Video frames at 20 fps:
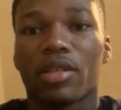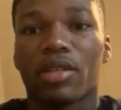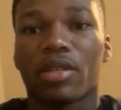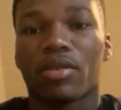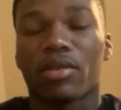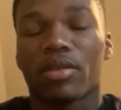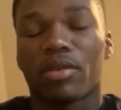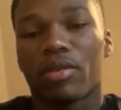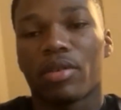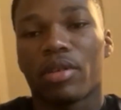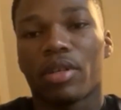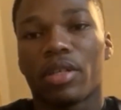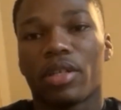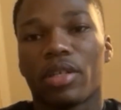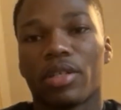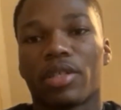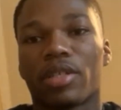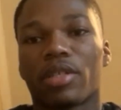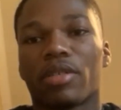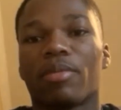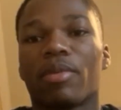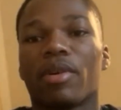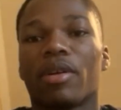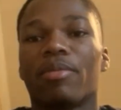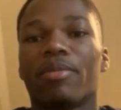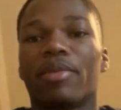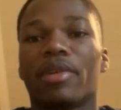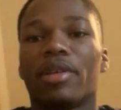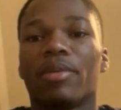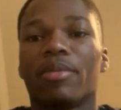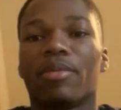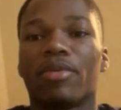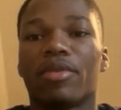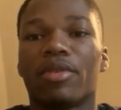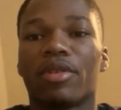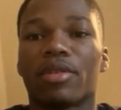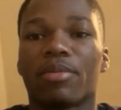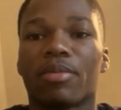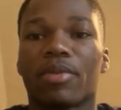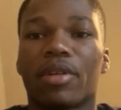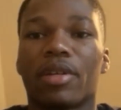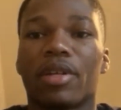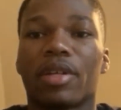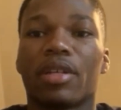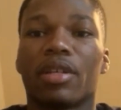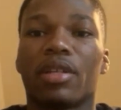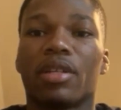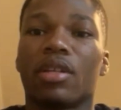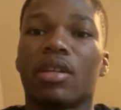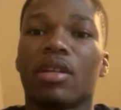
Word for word: So it's just about being more smart and